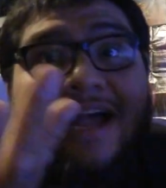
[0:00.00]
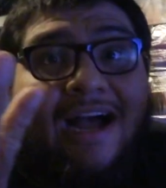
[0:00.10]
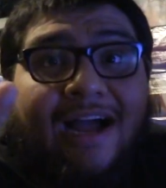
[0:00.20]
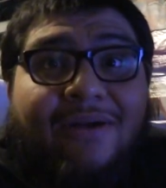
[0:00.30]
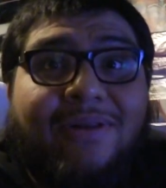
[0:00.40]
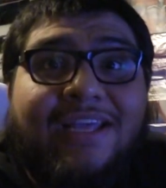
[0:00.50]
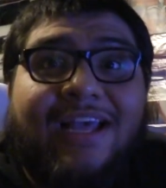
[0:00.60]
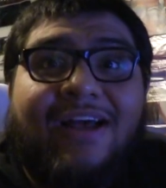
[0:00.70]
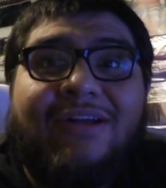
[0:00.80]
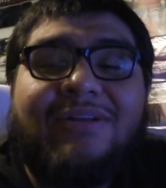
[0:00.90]
I
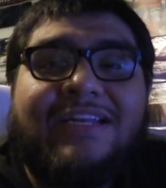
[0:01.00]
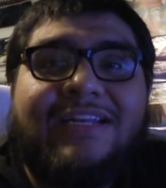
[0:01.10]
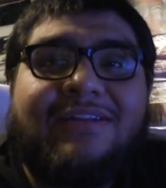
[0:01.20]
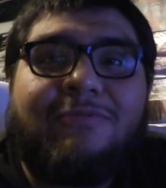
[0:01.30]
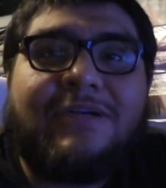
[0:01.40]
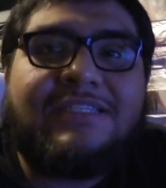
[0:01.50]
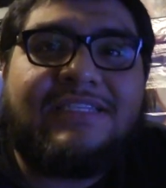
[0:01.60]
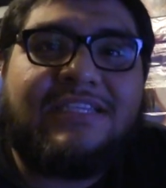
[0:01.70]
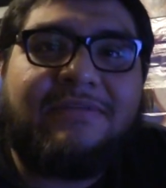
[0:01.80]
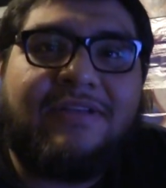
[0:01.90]
only did a
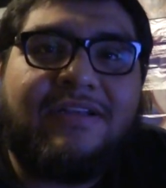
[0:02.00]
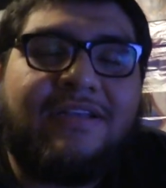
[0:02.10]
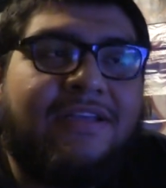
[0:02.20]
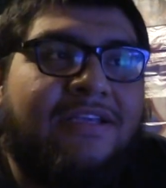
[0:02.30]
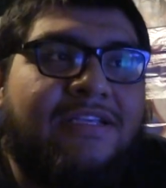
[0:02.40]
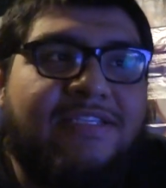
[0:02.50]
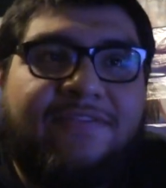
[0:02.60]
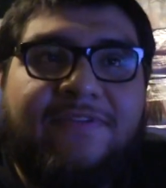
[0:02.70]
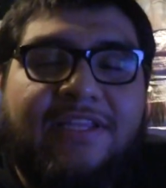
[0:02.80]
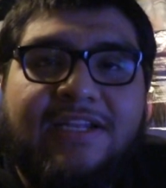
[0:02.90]
1ZZ and a
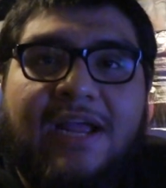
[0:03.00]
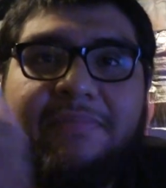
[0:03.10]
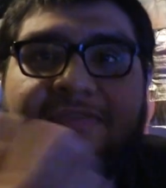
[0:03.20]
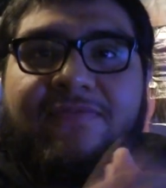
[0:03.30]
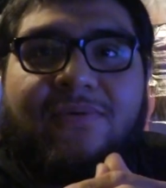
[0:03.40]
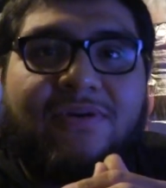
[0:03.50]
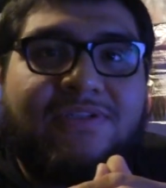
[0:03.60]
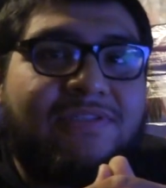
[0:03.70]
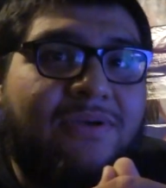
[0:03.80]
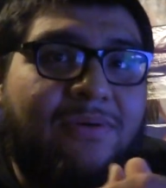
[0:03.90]
C59 before,
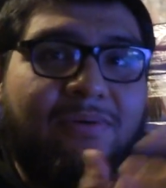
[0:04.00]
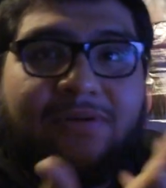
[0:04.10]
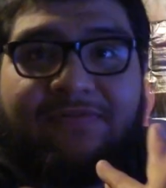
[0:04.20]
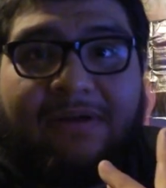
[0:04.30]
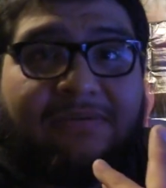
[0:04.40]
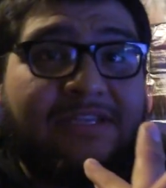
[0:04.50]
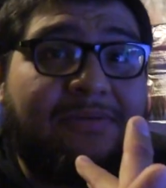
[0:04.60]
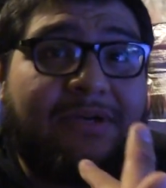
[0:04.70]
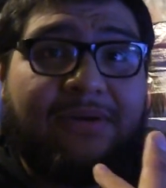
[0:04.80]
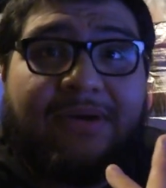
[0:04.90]
so if I was able
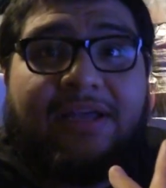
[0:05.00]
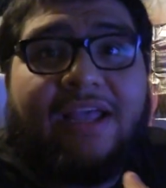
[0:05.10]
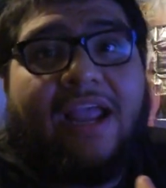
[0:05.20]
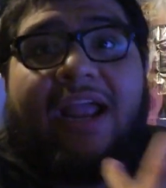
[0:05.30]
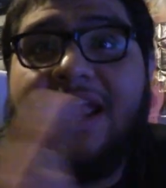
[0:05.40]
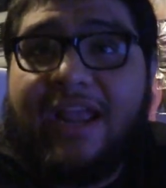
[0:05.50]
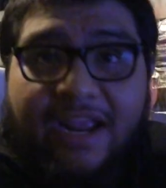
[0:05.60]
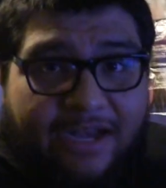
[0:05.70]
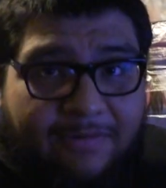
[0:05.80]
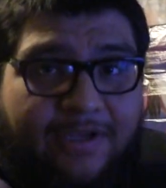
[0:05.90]
to do it,
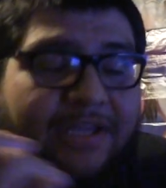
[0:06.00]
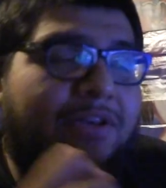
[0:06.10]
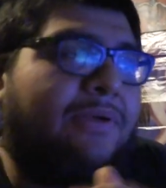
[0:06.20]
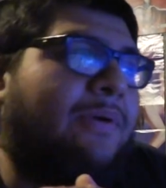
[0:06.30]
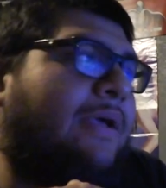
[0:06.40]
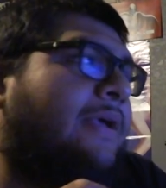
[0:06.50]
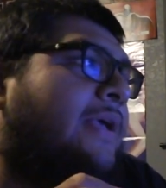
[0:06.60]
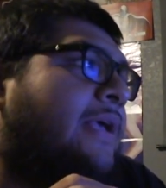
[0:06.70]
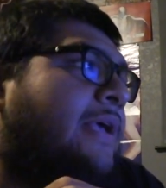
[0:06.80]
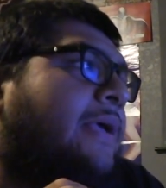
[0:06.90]
anyone can do it.
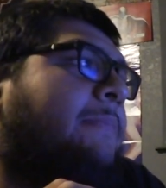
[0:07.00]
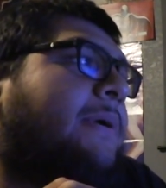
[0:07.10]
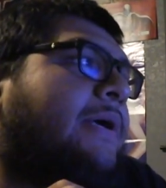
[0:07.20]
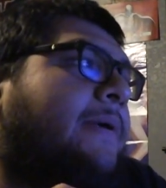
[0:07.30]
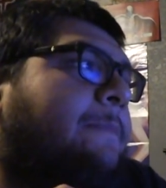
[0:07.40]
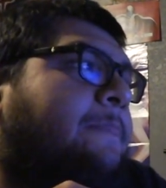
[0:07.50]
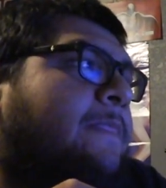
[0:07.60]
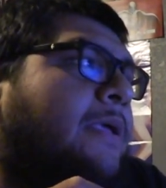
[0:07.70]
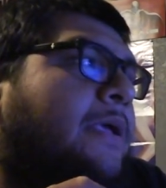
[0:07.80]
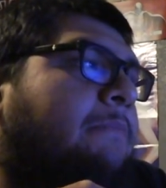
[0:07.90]
But
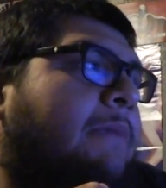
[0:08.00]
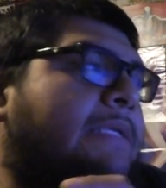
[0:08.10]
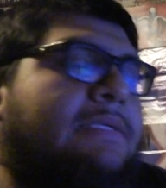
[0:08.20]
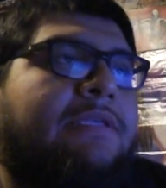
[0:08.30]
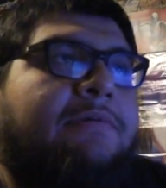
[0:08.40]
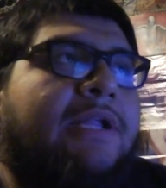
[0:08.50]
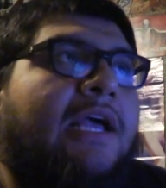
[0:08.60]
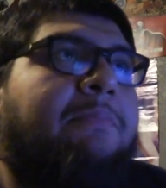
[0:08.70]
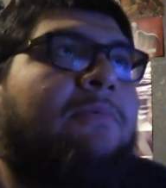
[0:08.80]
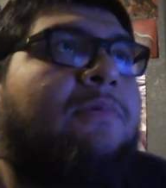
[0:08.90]
basically what
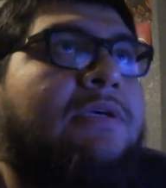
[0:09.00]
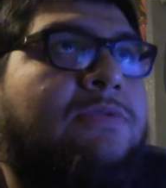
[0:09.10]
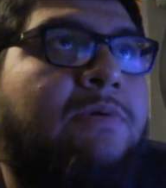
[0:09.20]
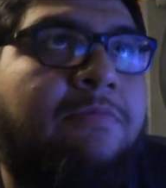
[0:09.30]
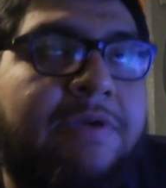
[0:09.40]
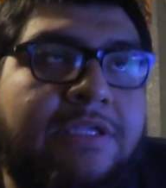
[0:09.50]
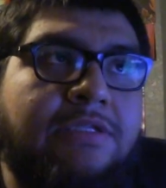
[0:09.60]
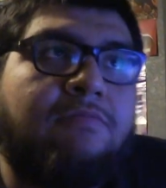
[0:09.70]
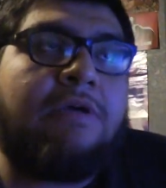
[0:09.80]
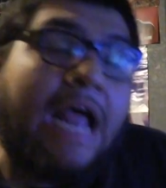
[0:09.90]
happened was
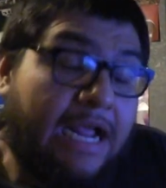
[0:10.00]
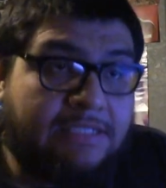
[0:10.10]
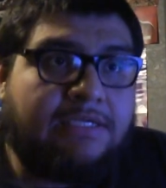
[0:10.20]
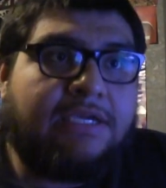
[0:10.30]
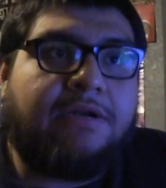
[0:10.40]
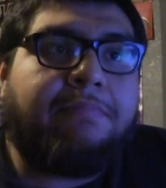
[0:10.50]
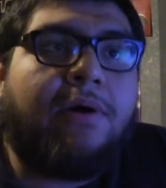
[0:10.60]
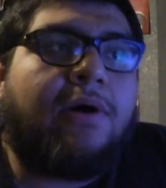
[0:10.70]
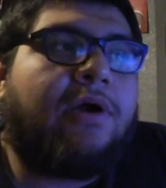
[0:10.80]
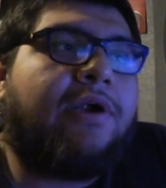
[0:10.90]
when I took it
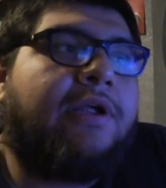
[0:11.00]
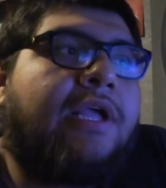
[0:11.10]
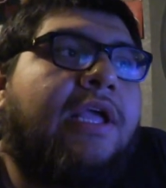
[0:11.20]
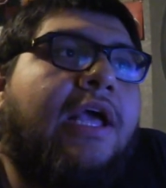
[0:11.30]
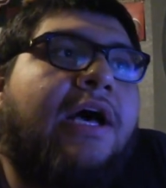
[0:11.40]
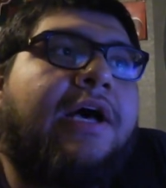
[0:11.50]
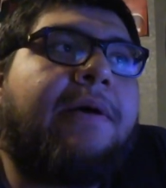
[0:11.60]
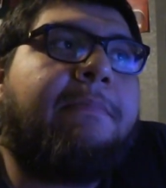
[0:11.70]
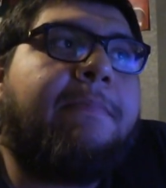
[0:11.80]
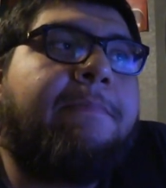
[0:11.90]
apart,
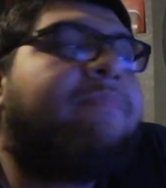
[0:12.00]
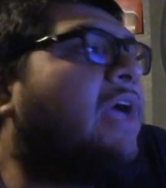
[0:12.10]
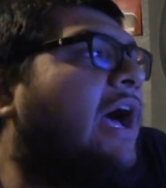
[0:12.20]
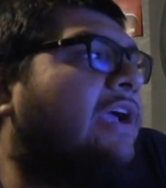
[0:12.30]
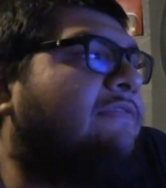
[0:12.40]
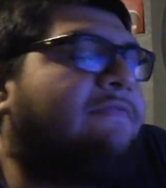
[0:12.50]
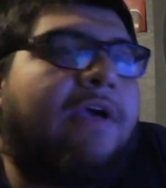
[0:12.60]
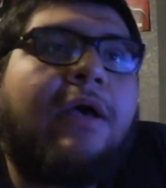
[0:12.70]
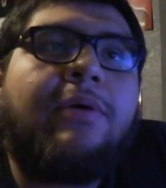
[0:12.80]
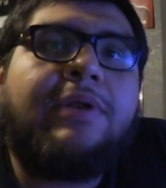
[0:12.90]
I
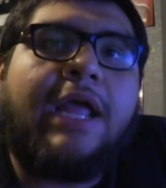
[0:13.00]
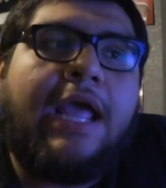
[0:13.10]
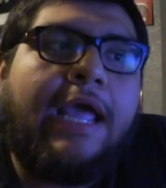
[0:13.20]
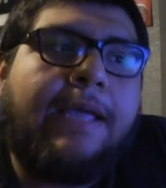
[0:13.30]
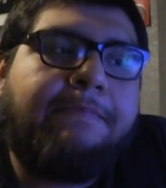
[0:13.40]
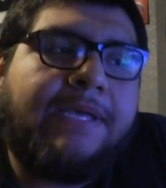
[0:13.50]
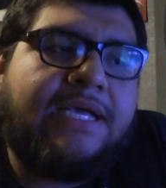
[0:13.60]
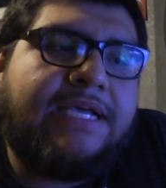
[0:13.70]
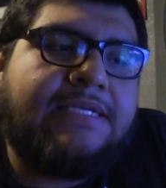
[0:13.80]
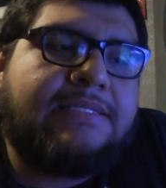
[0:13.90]
found a
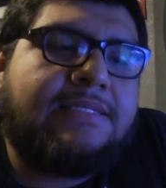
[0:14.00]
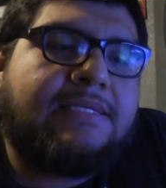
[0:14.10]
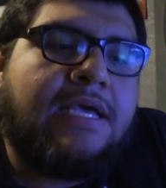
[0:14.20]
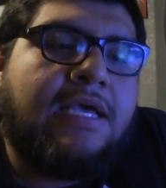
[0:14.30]
piece